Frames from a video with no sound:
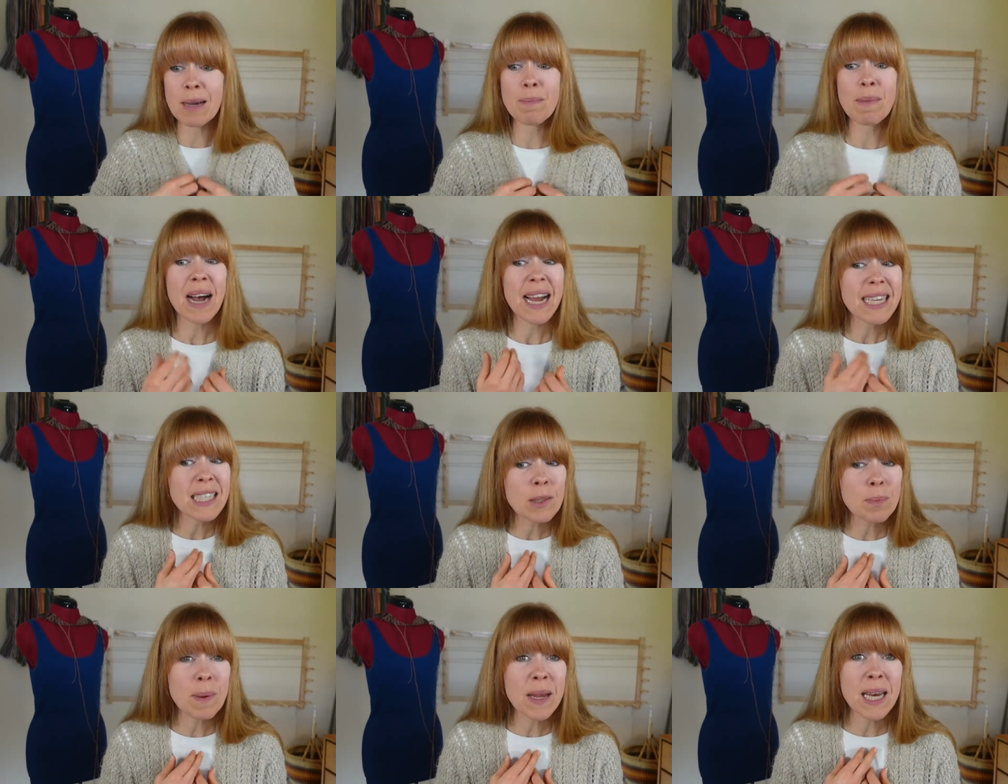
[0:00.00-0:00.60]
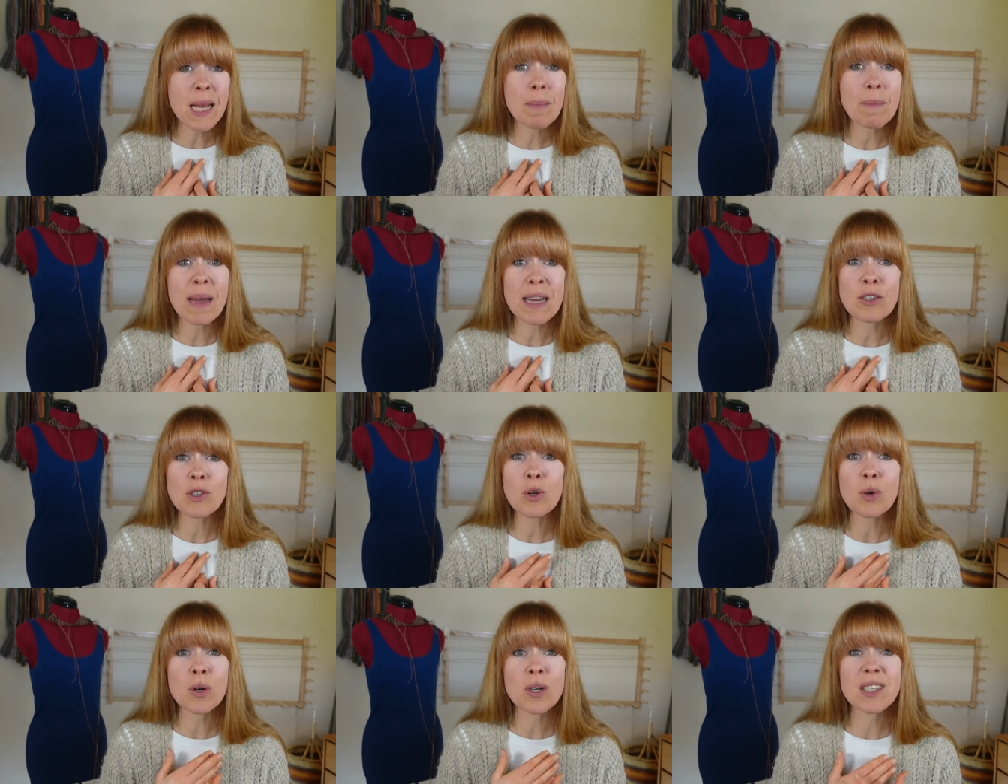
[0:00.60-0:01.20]
Like my spinning
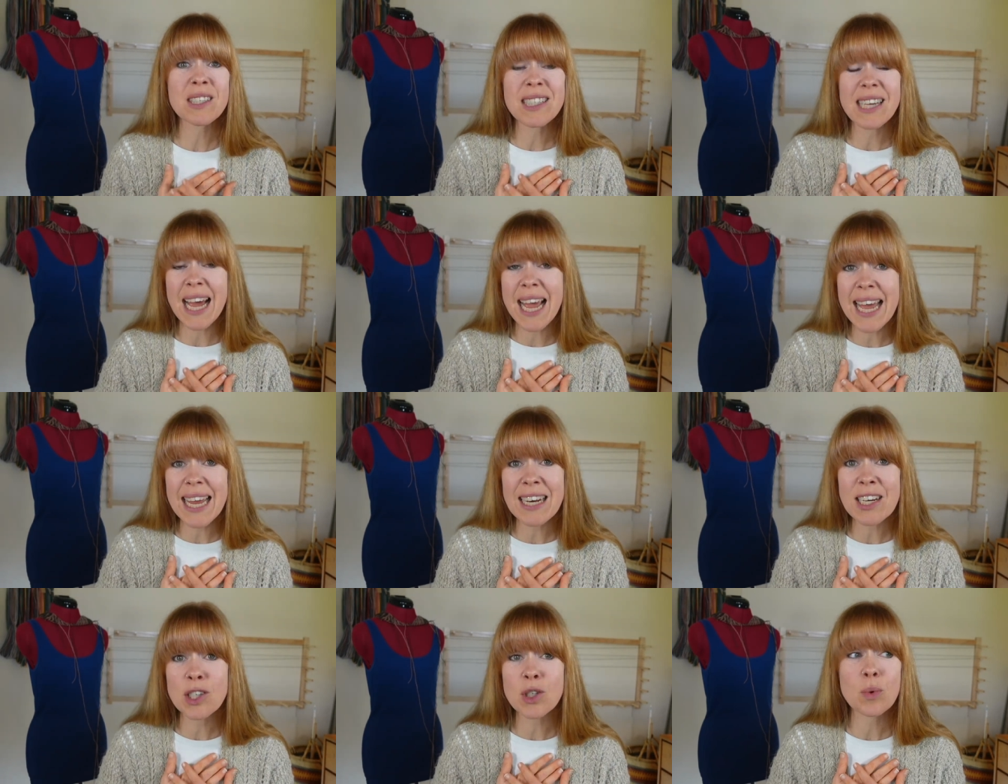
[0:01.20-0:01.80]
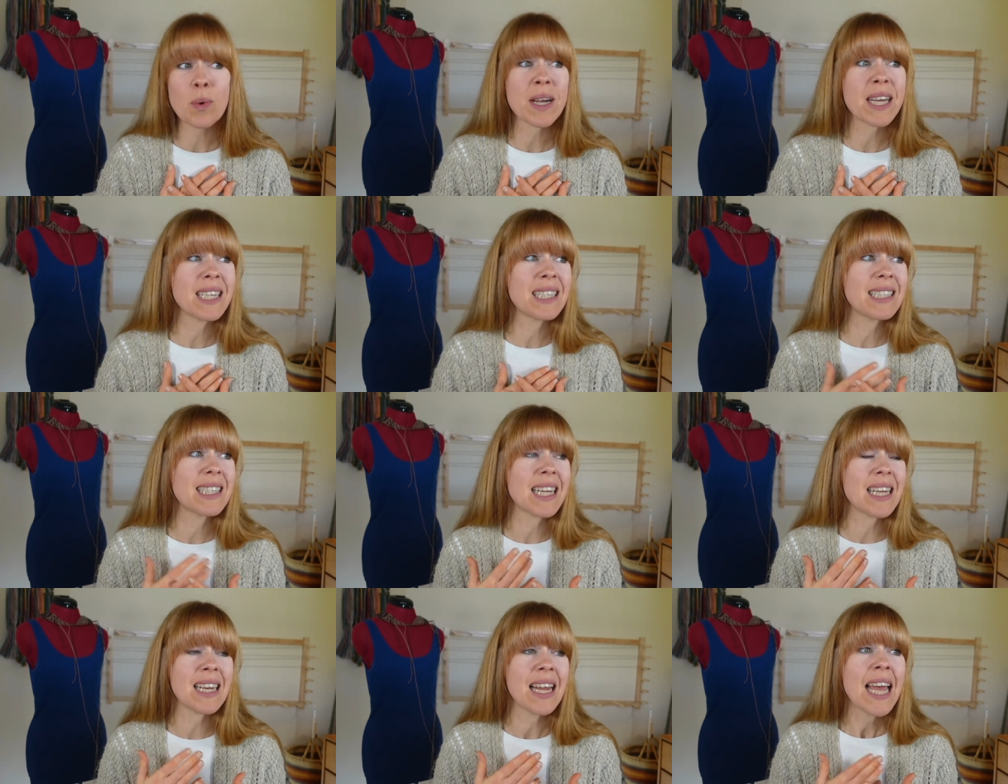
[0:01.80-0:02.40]
mentors, Diana
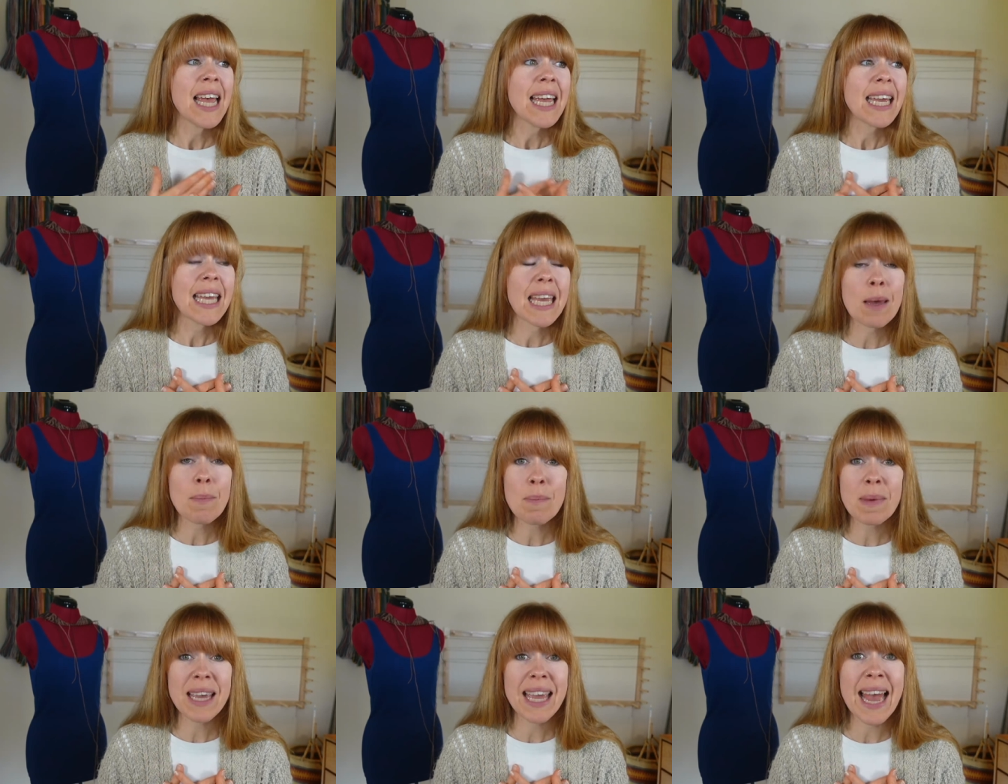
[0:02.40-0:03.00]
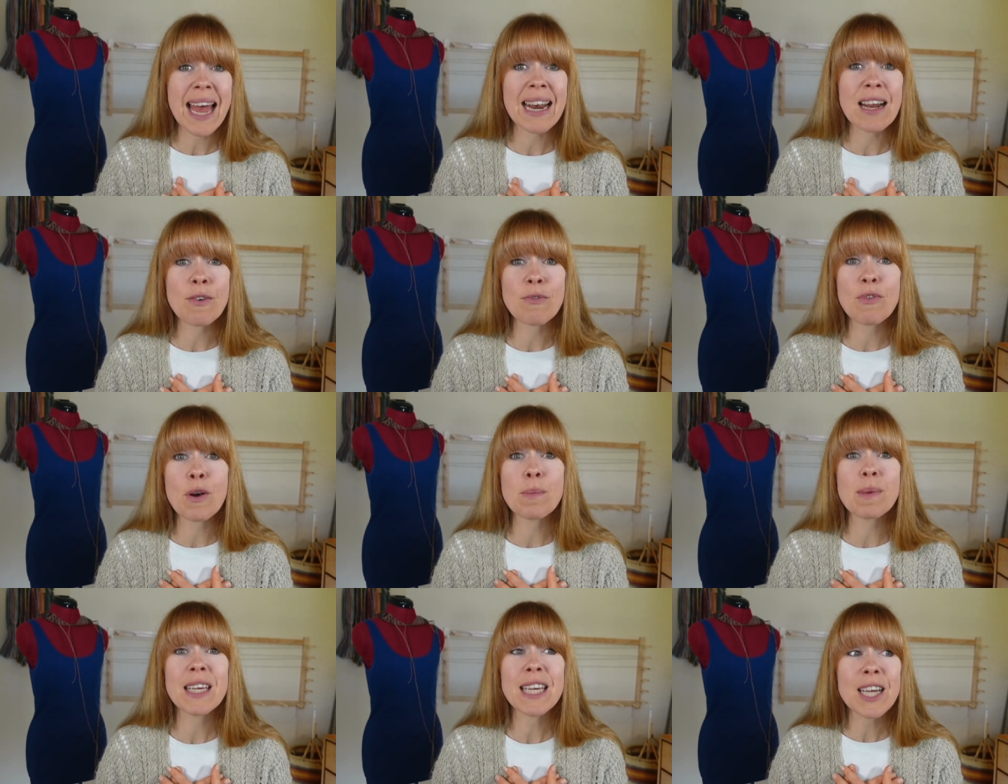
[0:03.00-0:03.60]
Twiss and Kim
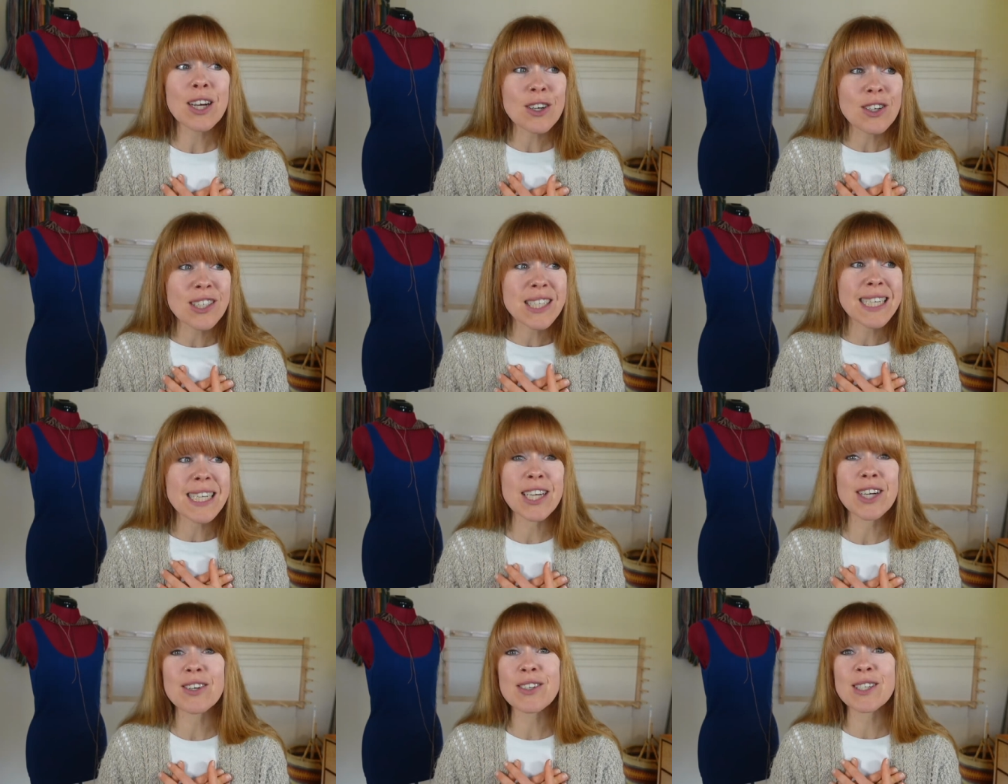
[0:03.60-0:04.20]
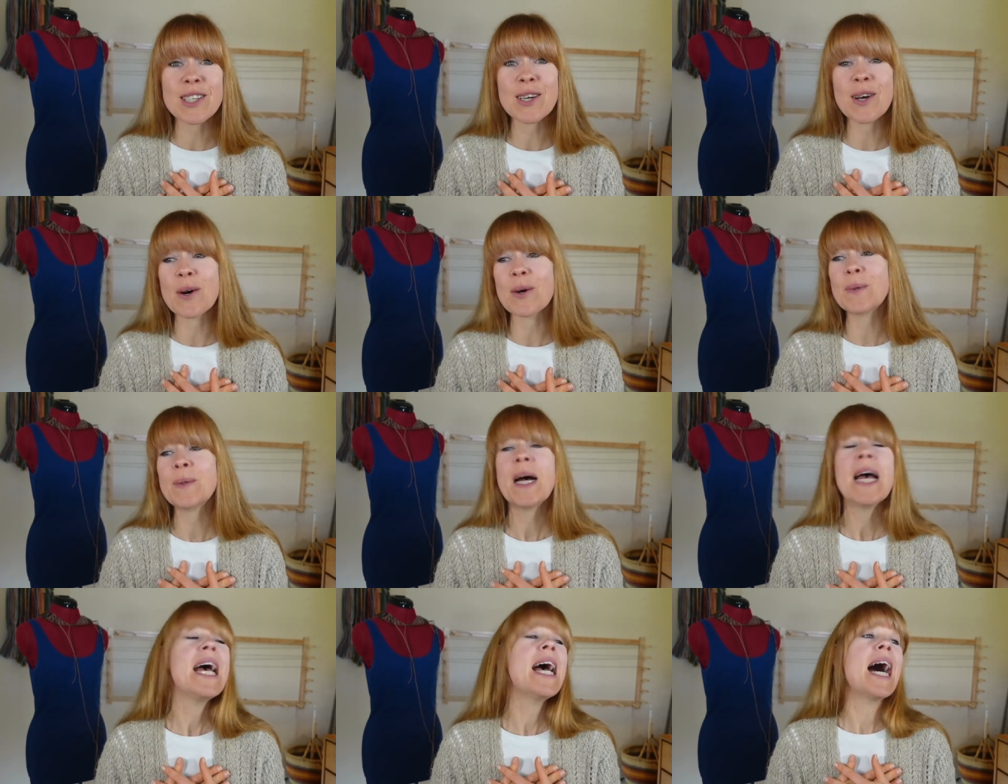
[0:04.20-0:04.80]
McKenna from years and years
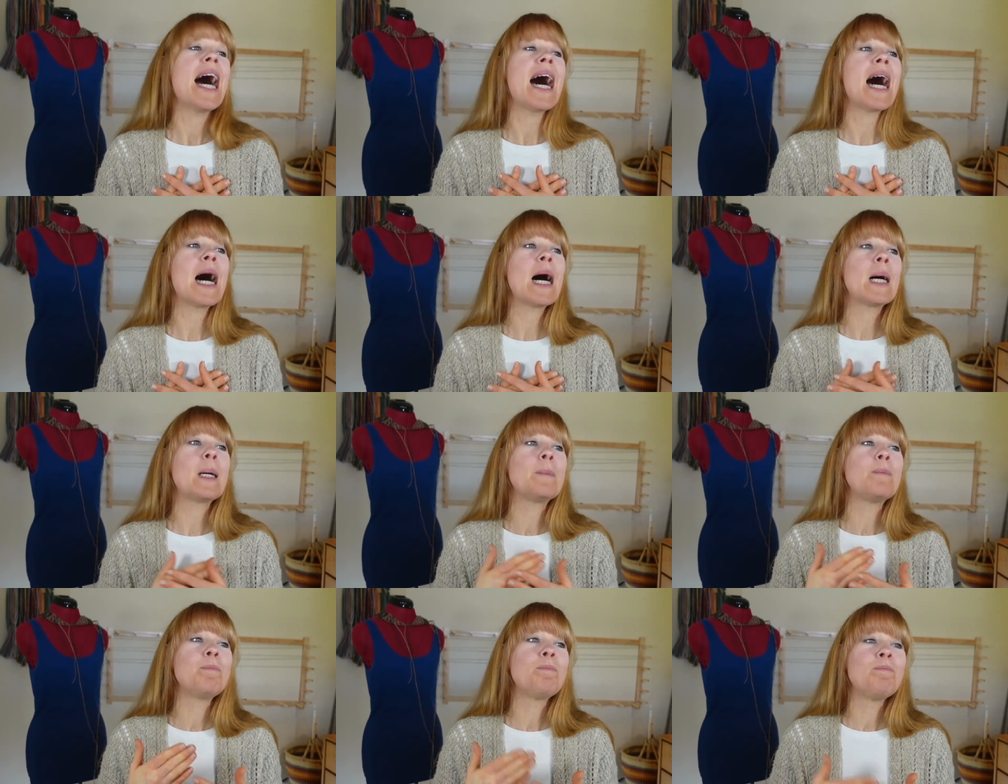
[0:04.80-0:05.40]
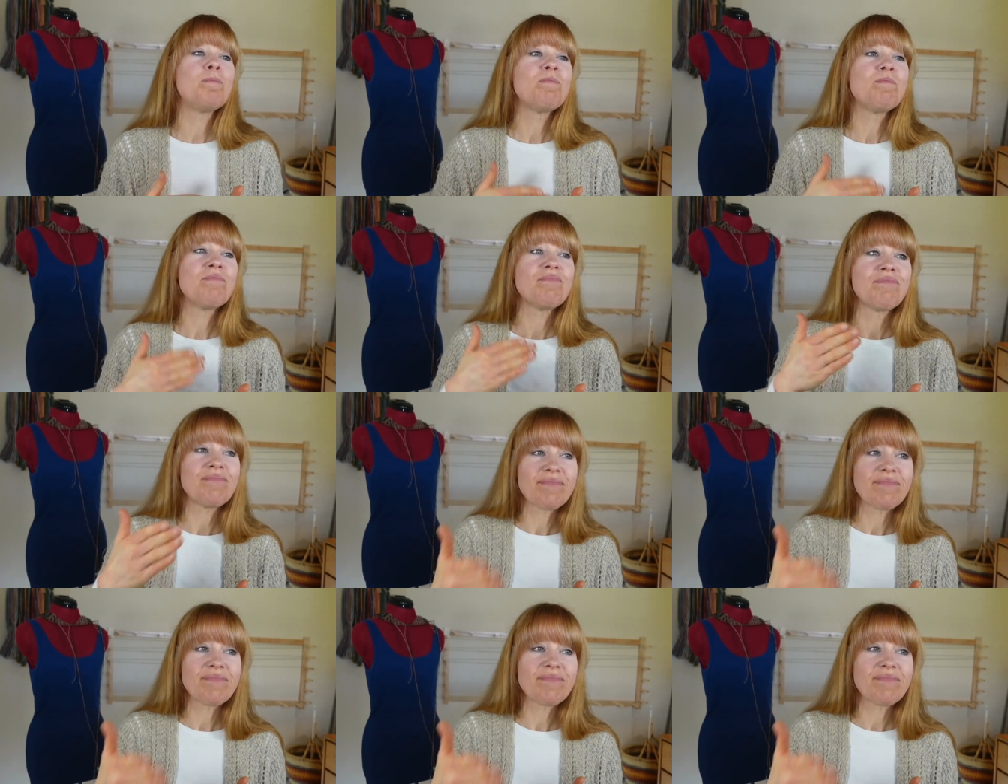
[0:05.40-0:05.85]
ago, um,